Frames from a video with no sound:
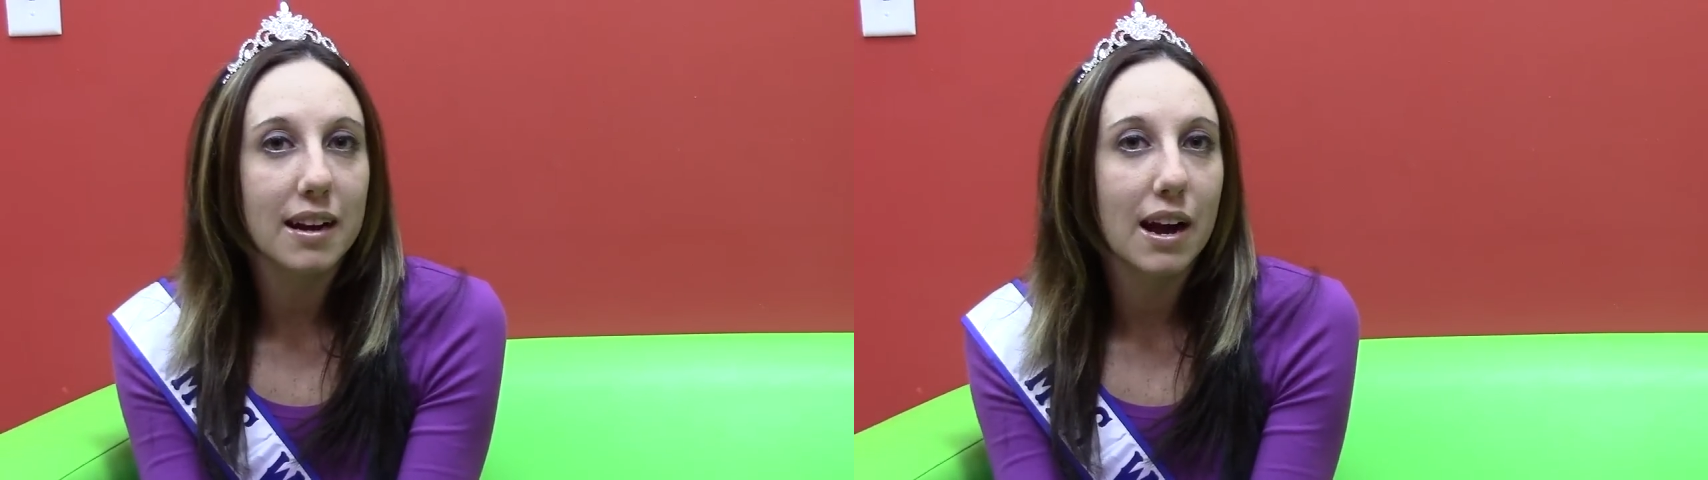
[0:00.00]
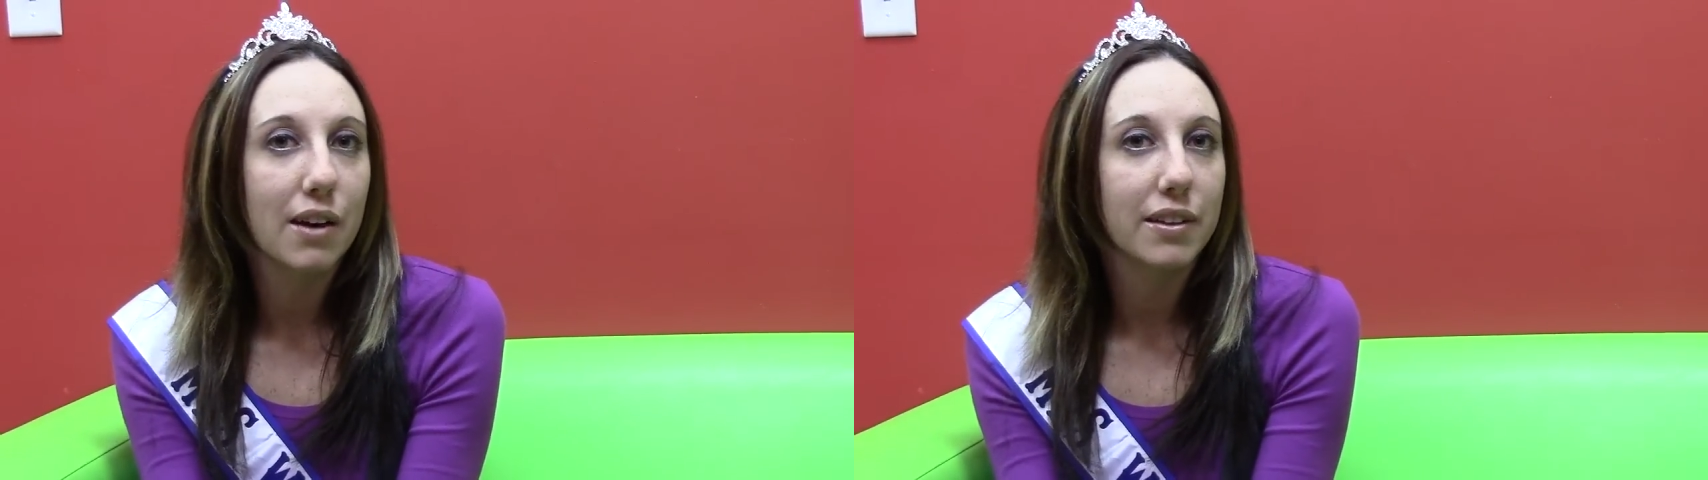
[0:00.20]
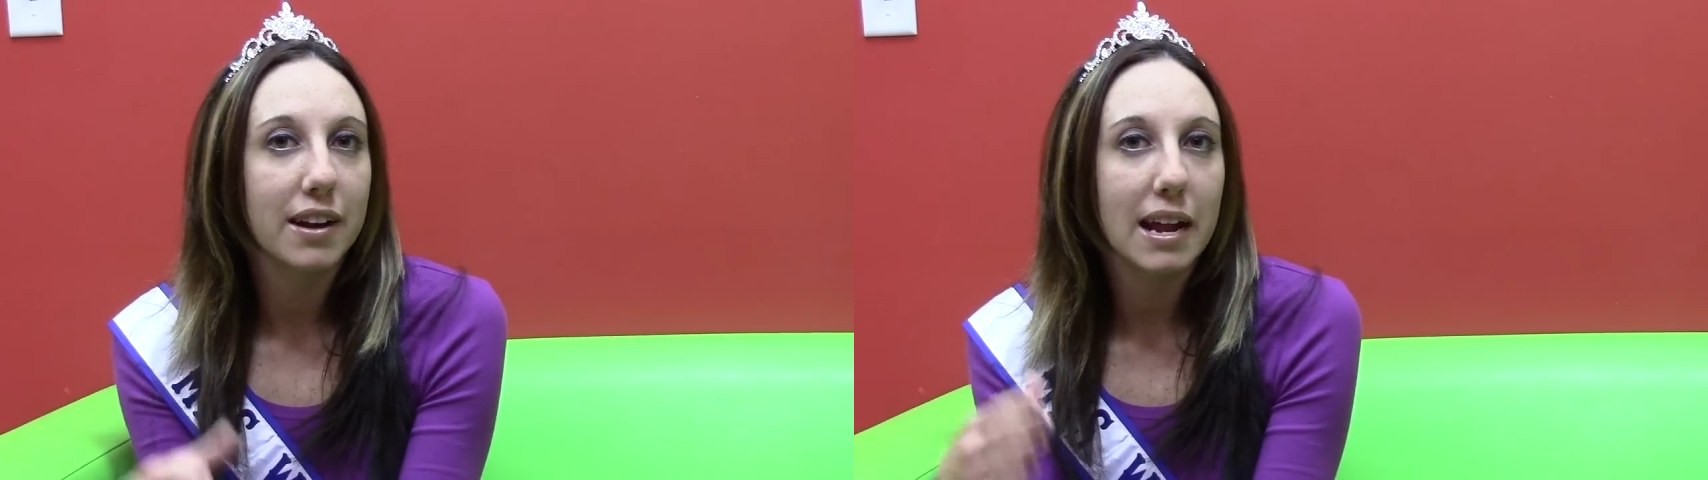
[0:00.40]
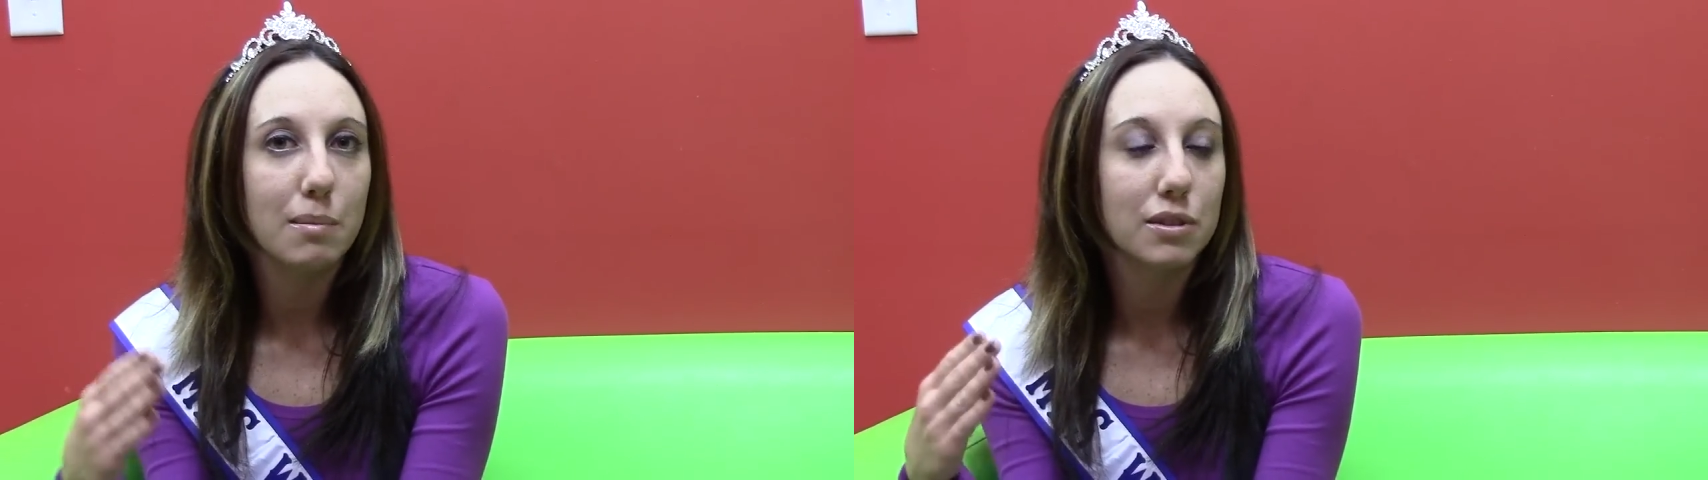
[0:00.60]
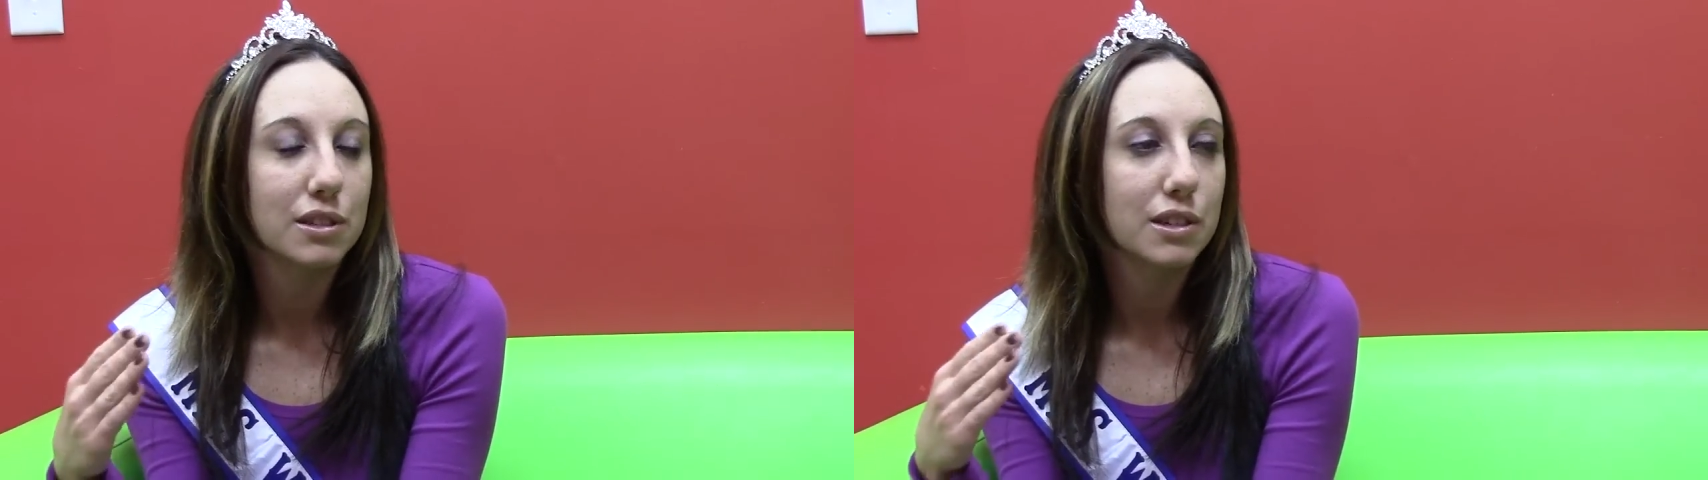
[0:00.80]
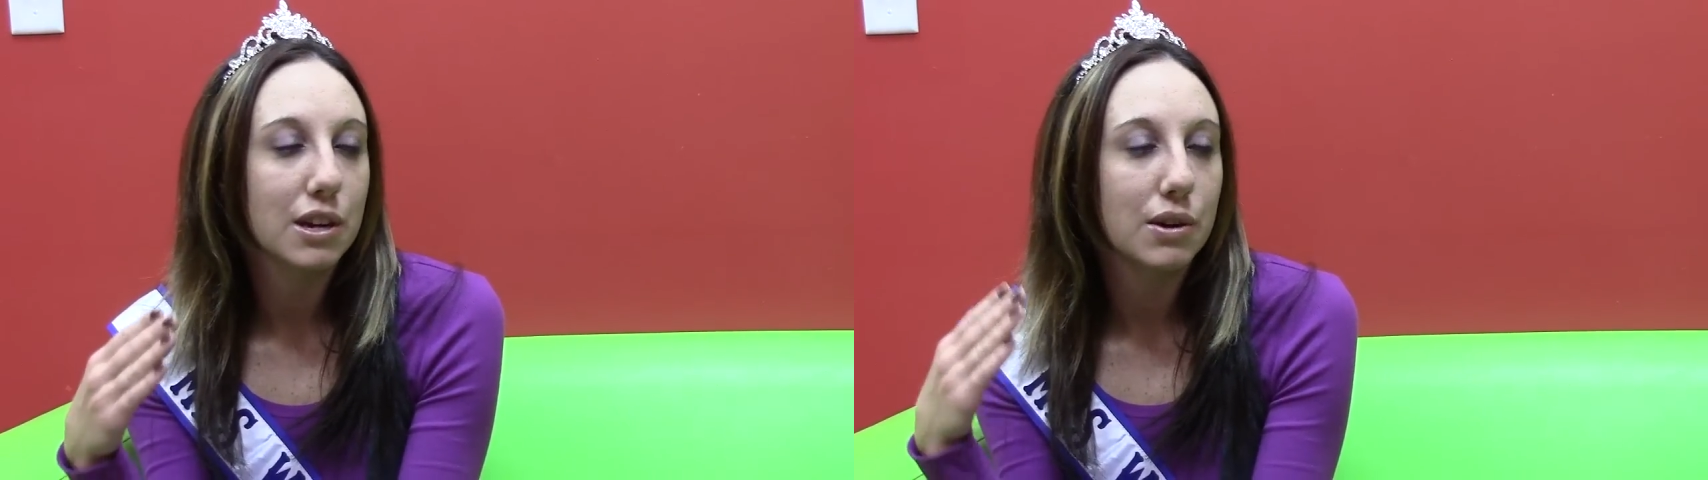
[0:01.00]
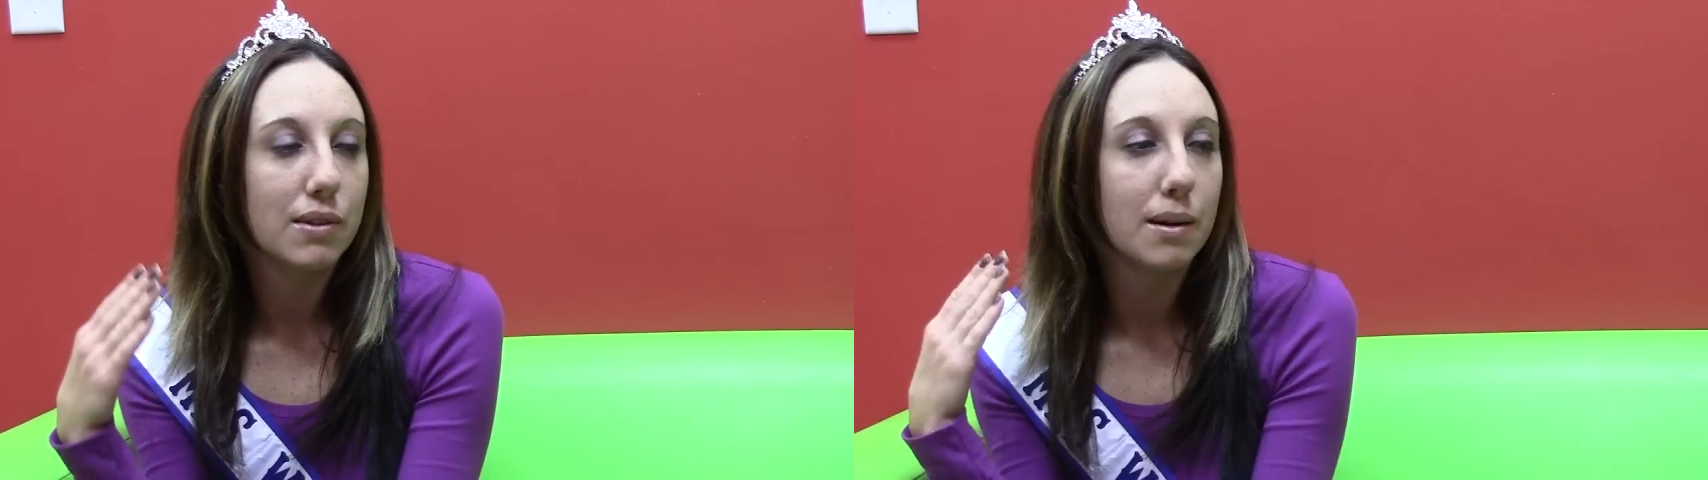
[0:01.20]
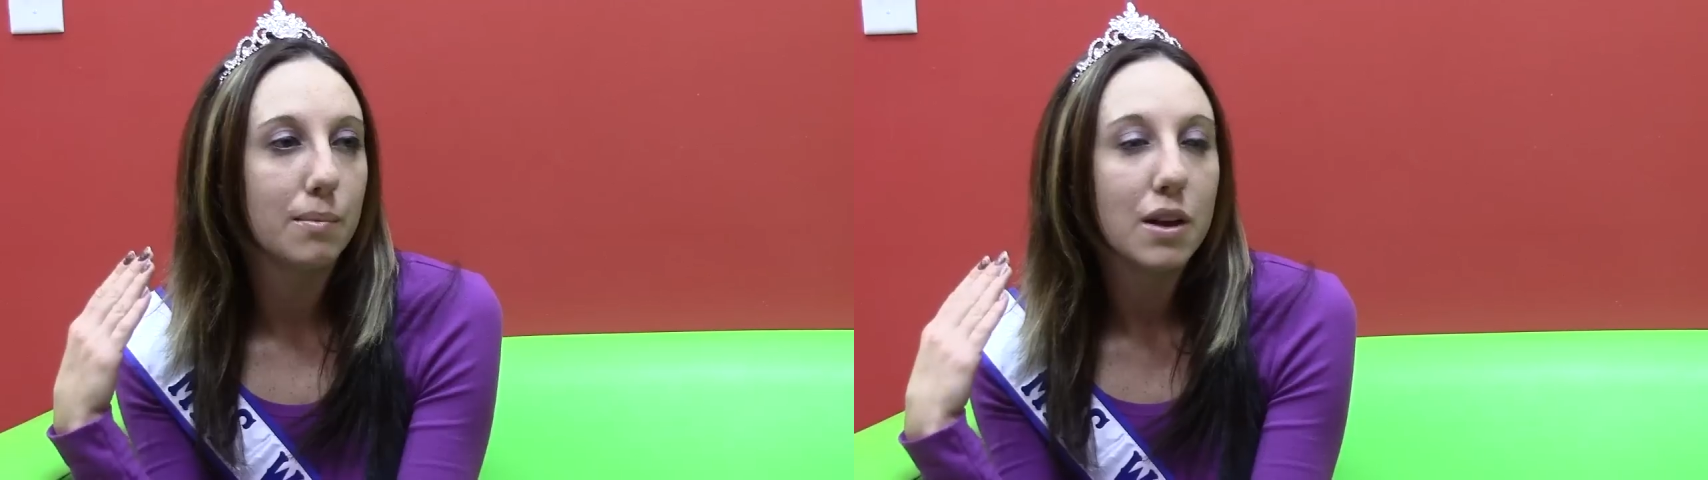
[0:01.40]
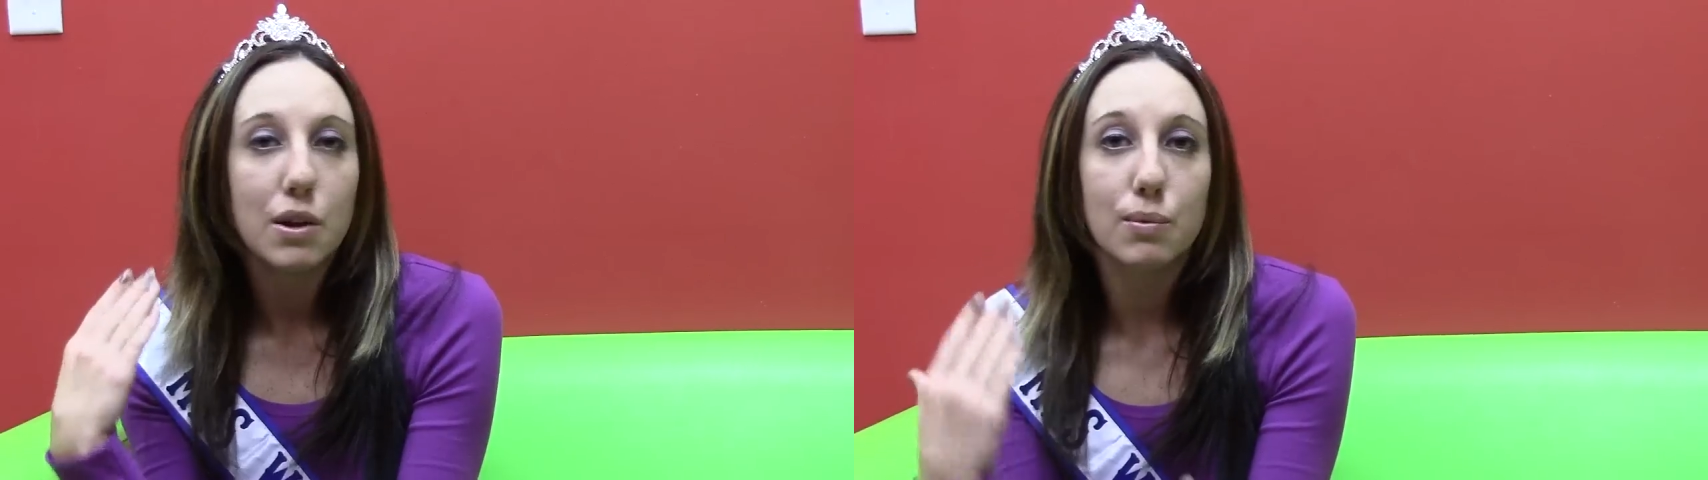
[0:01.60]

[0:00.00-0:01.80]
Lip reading: how they're able to go